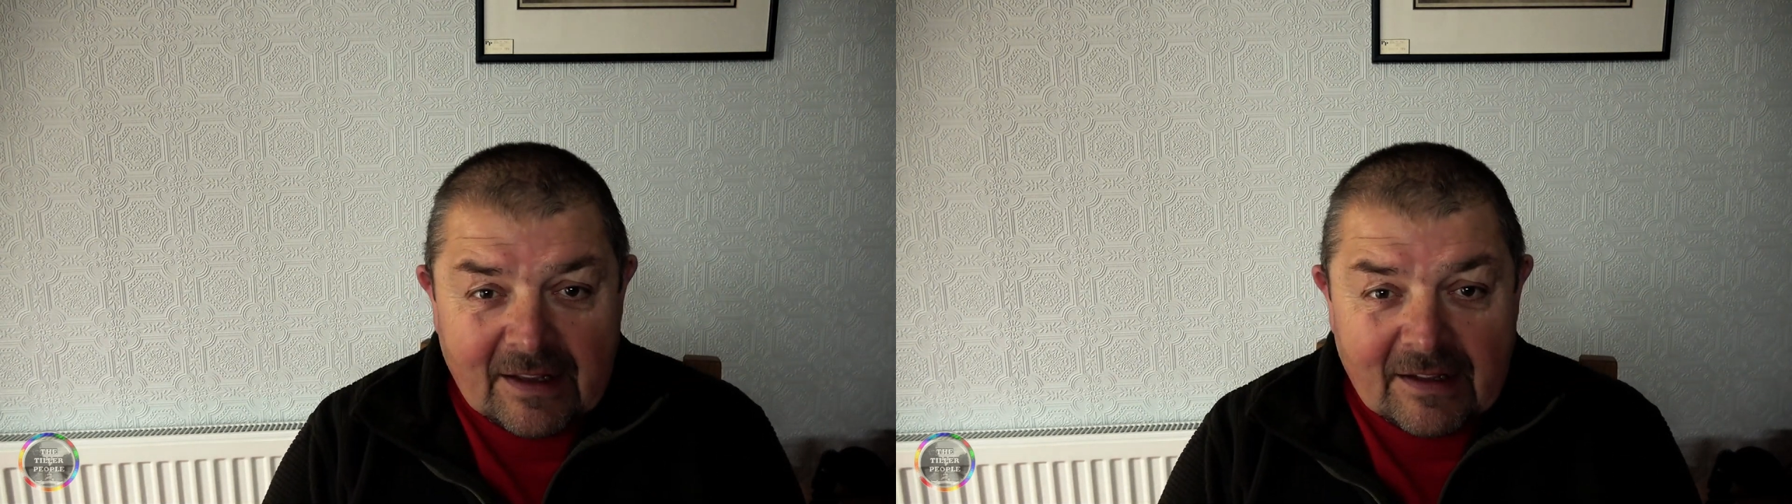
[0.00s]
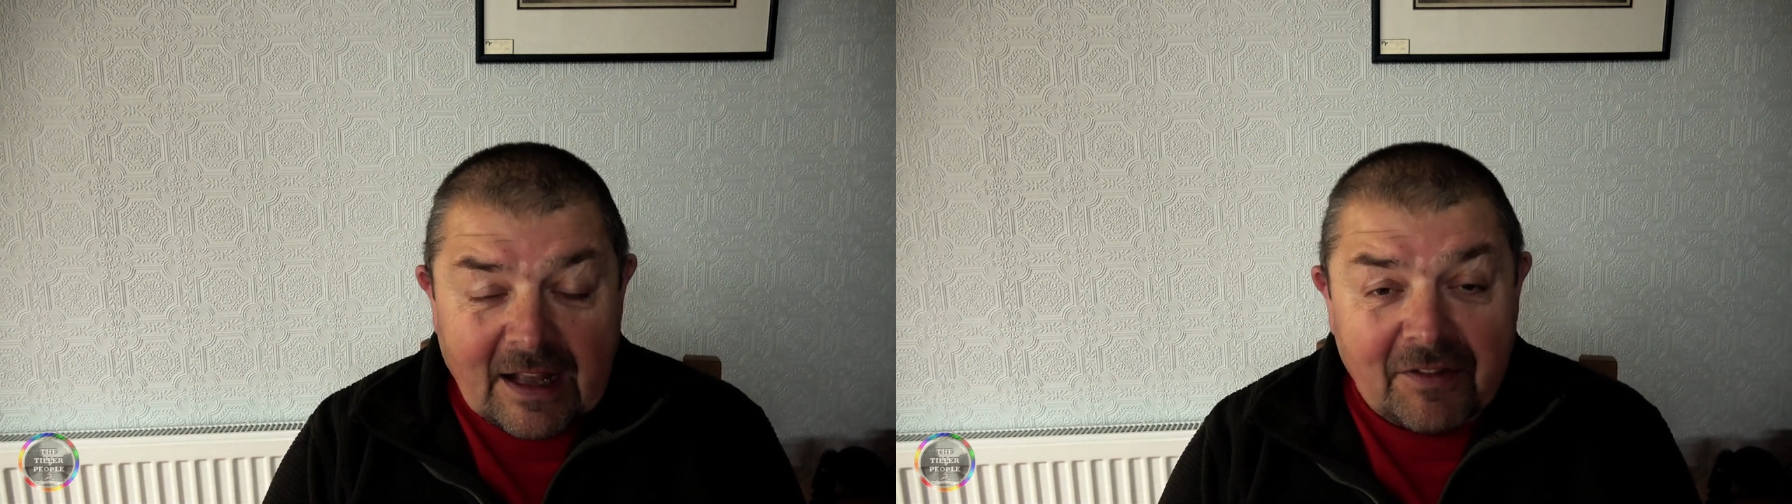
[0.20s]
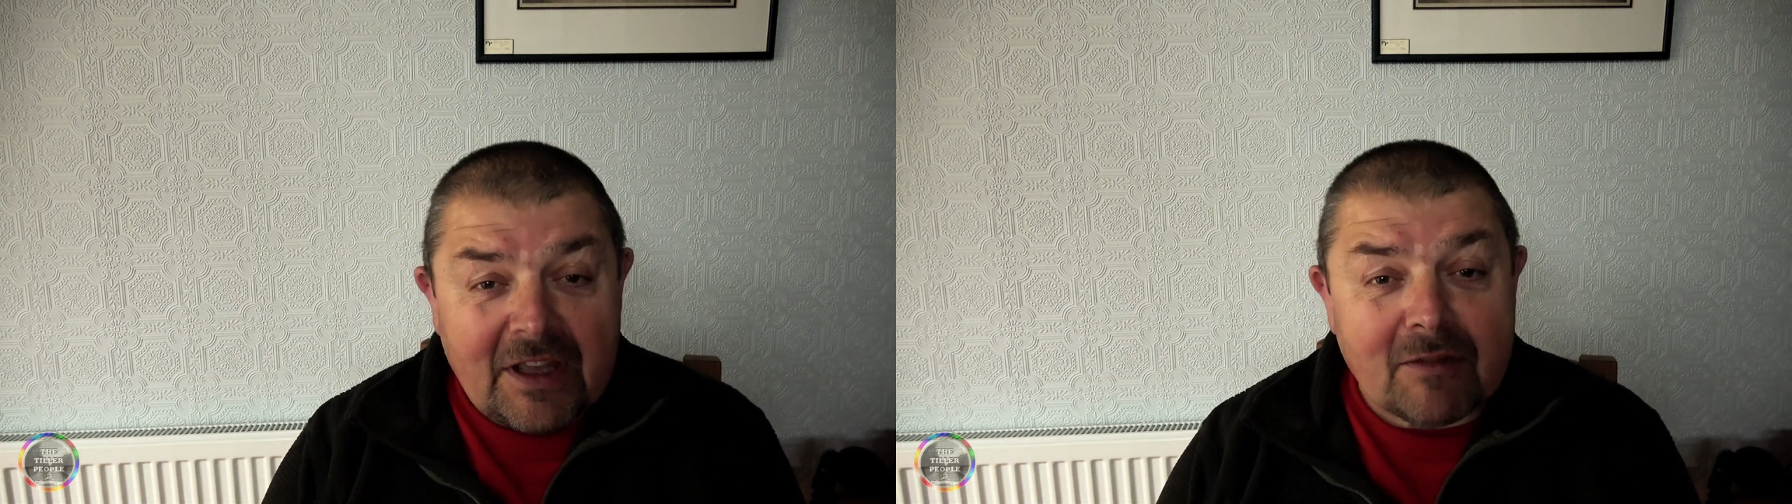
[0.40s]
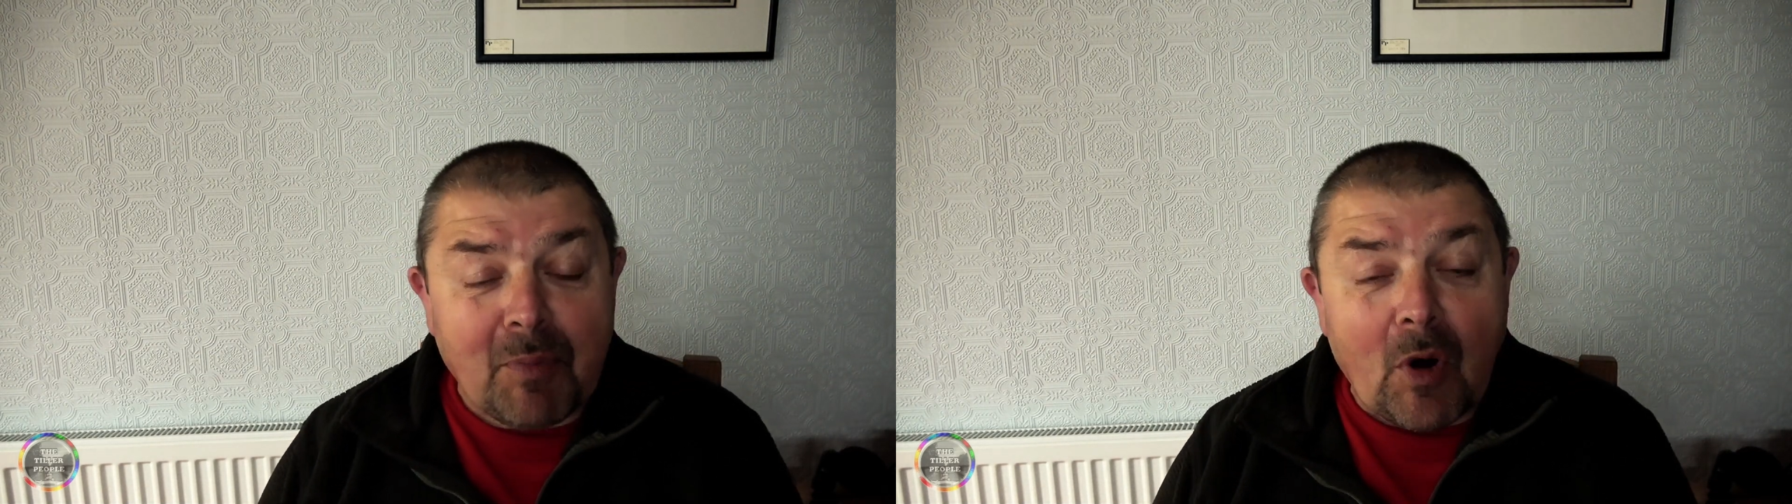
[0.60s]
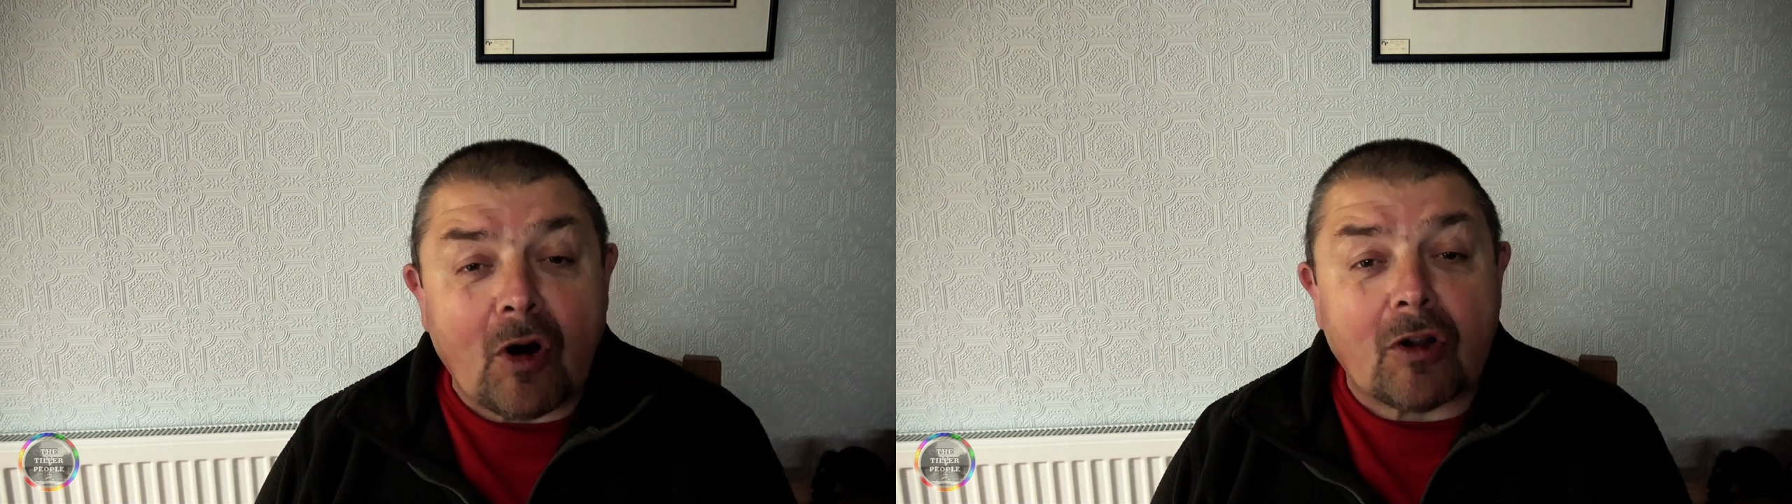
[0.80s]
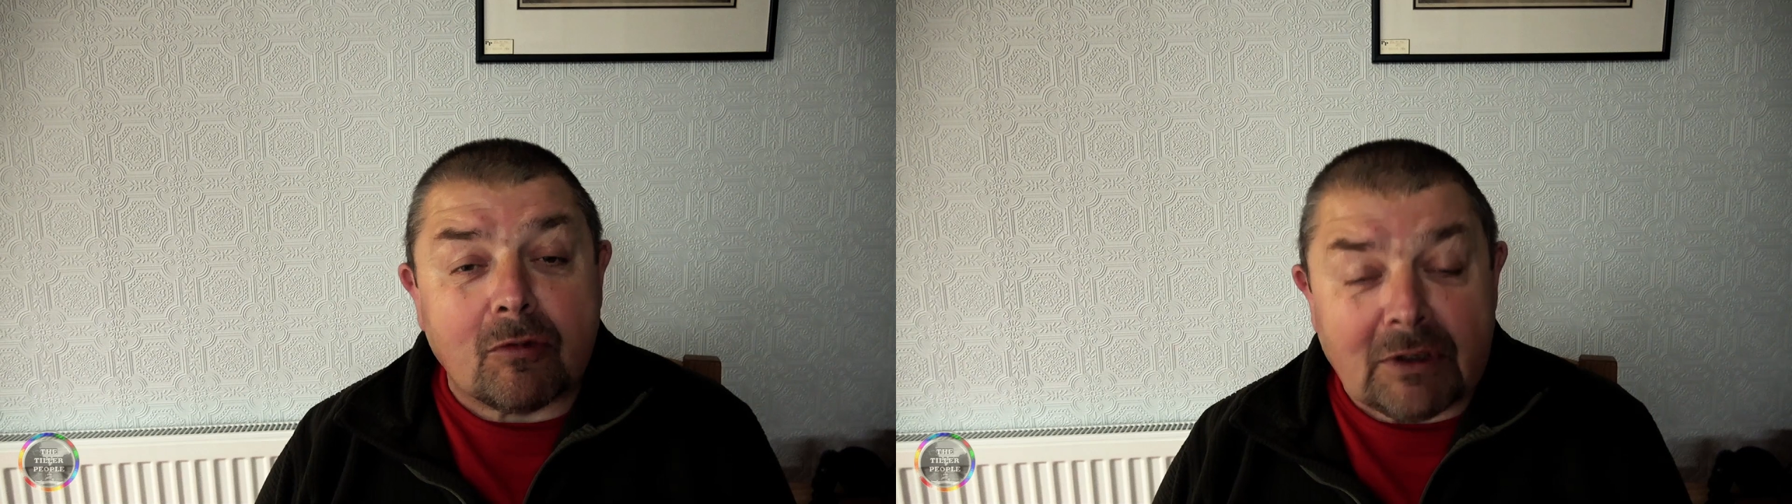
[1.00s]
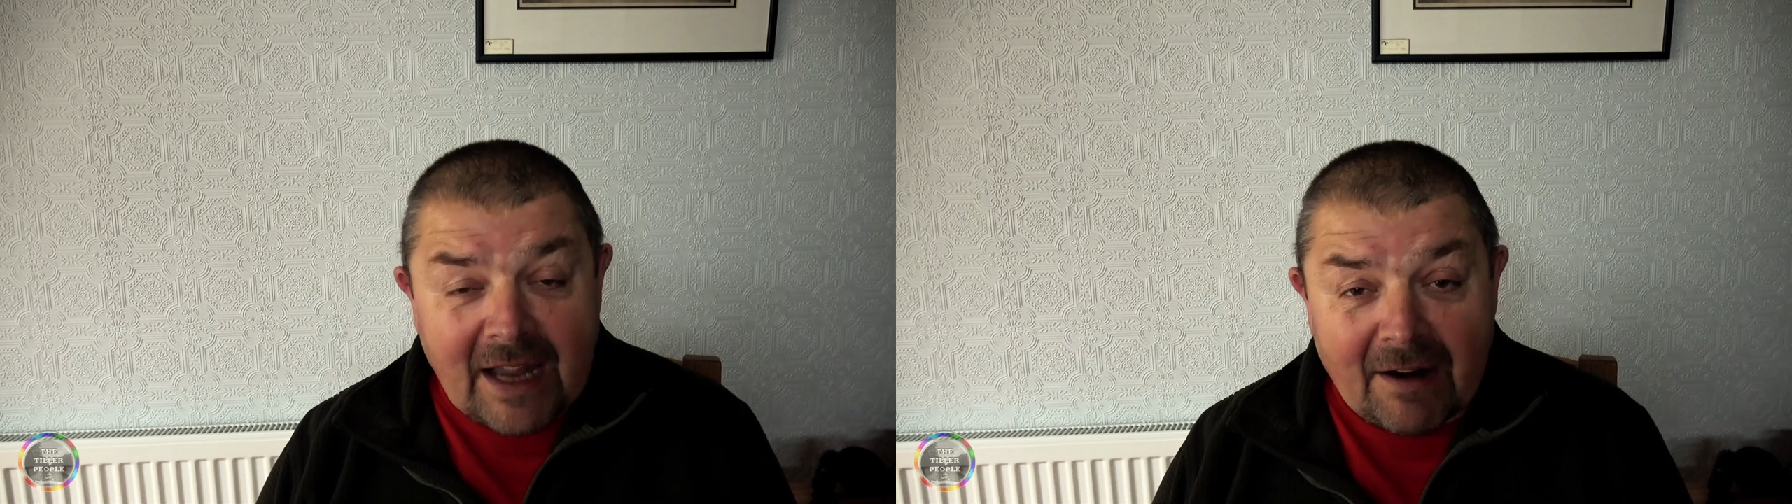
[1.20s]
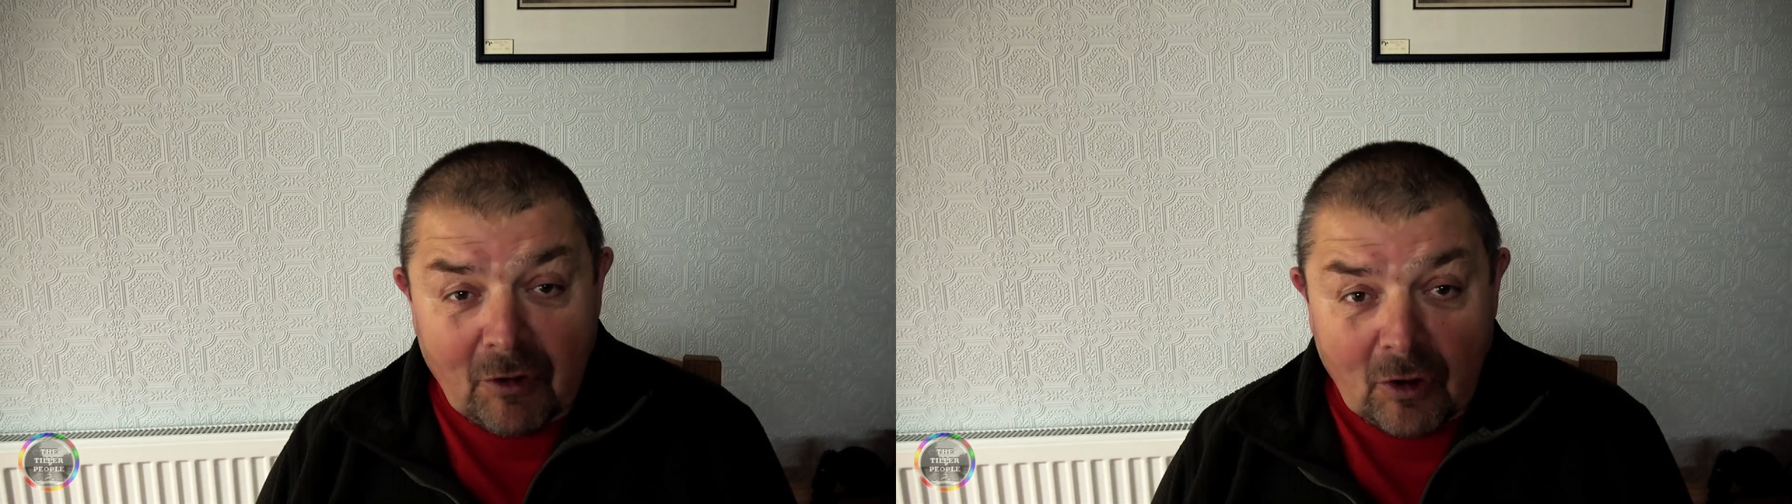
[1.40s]
Now these boats were
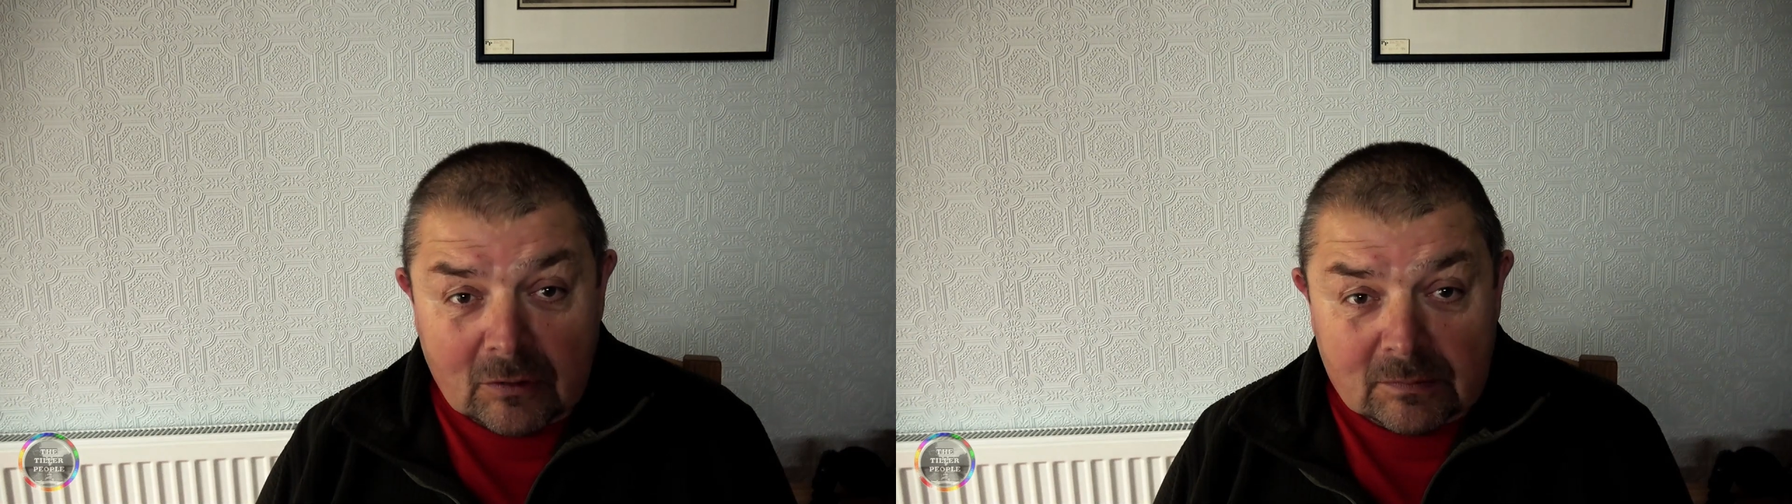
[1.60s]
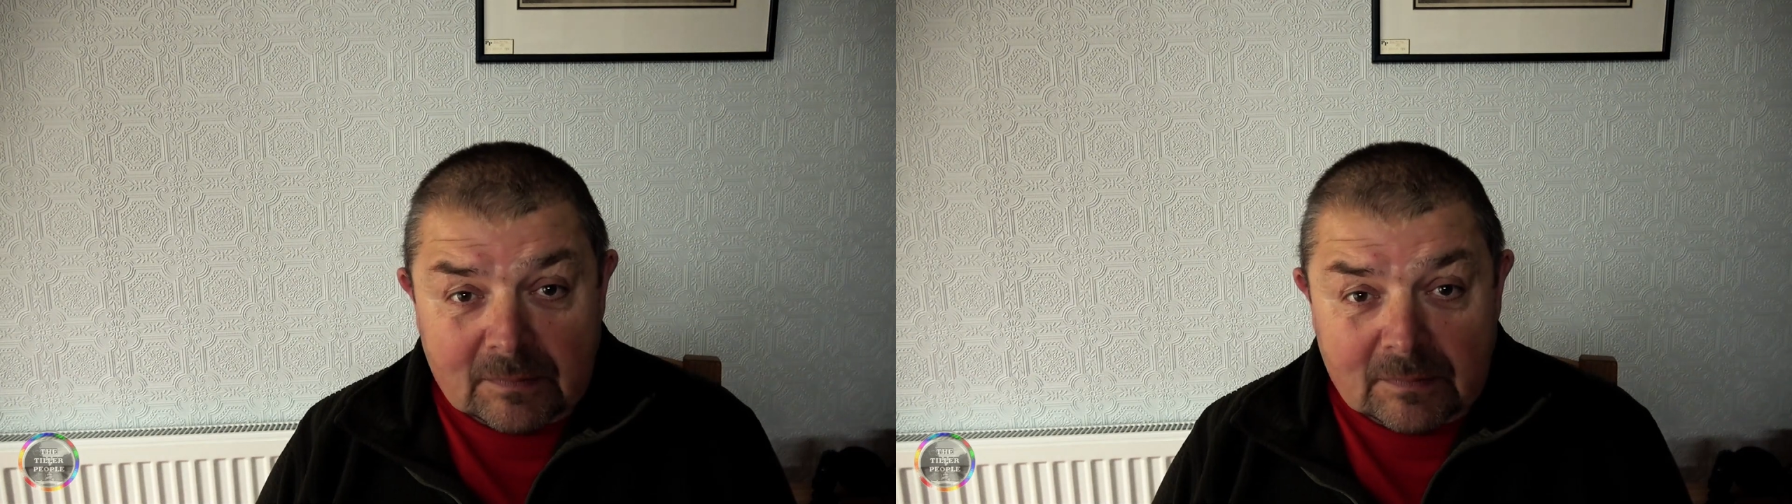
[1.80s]
narrow.